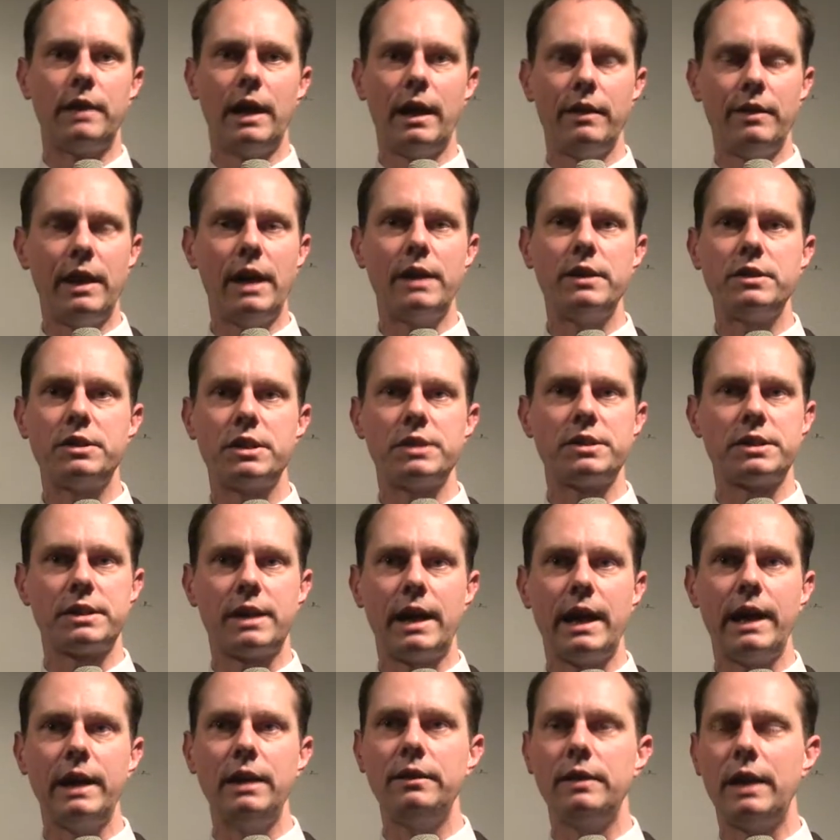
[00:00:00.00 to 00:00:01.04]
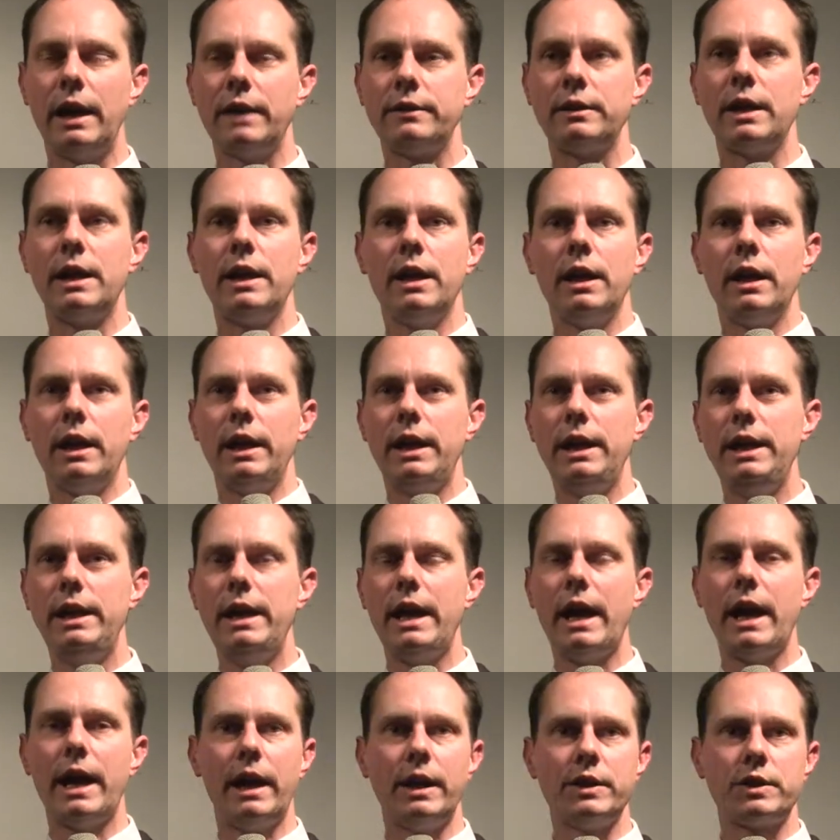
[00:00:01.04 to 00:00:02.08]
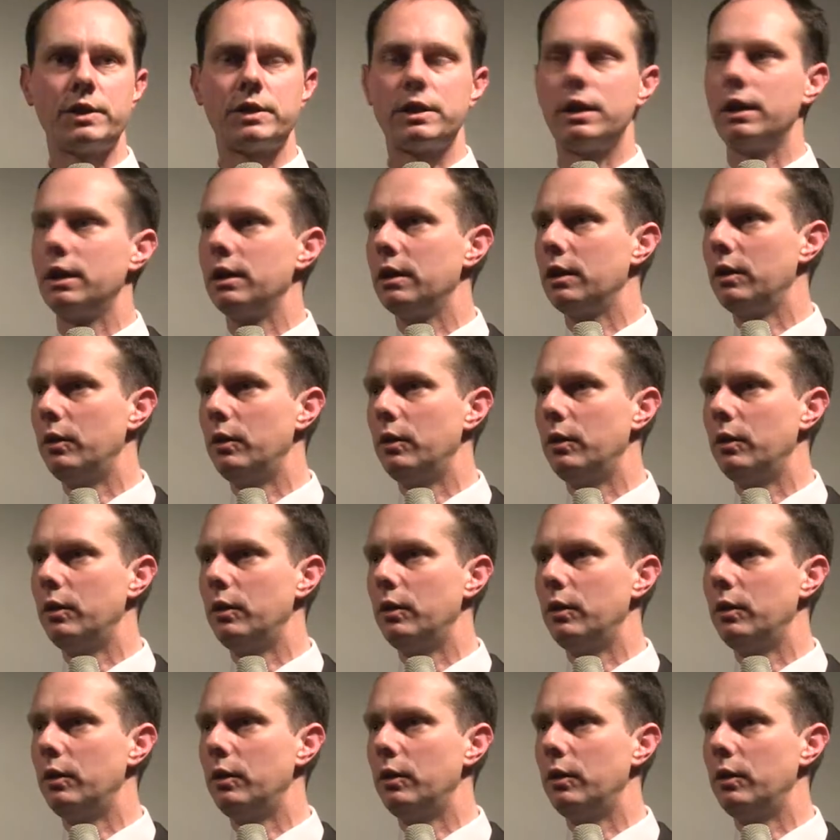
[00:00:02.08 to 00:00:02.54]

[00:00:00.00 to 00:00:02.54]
That is a sign that he has